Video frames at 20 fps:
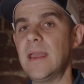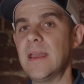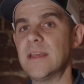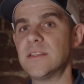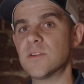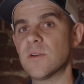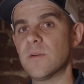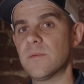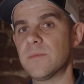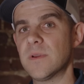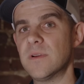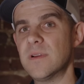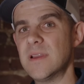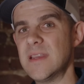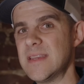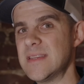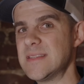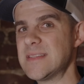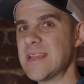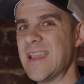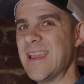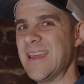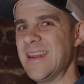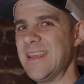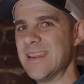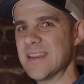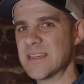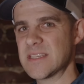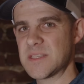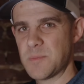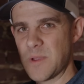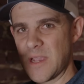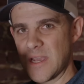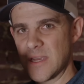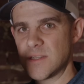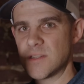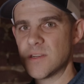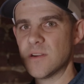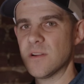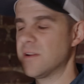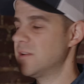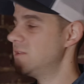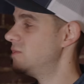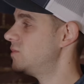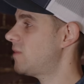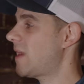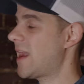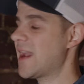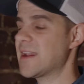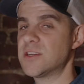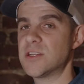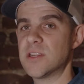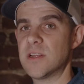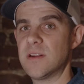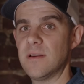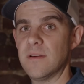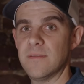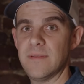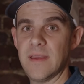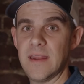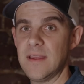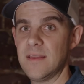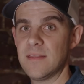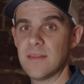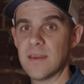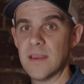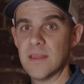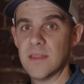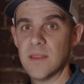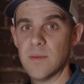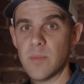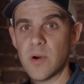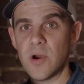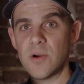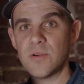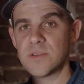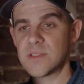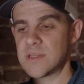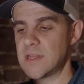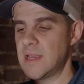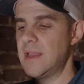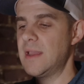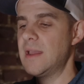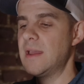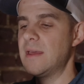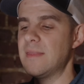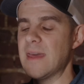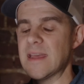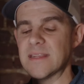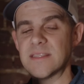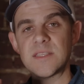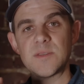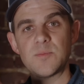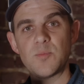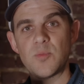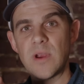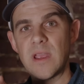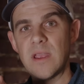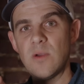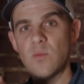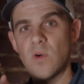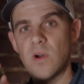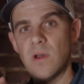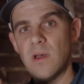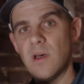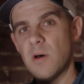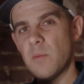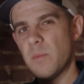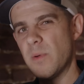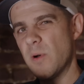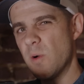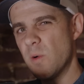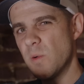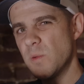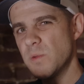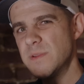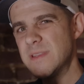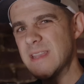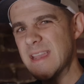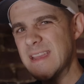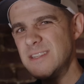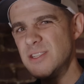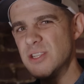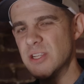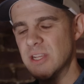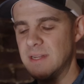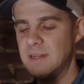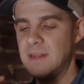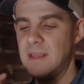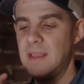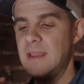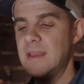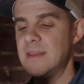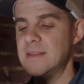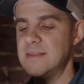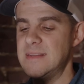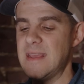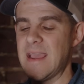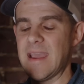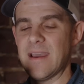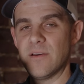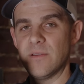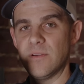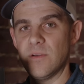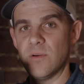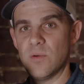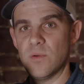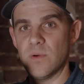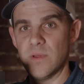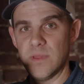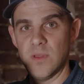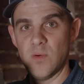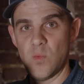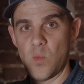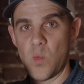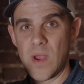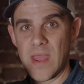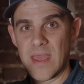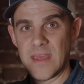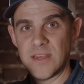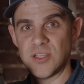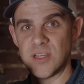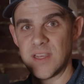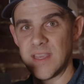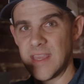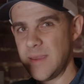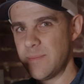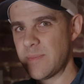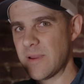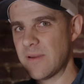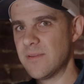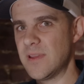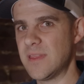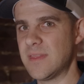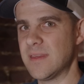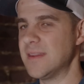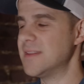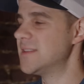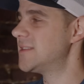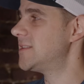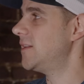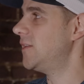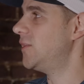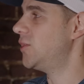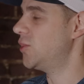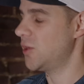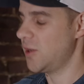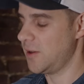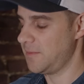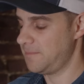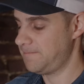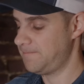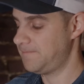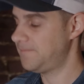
And so if there is any expansion or contraction of anything in the post, that spring will help hold tension down on the wedge and keep everything secure.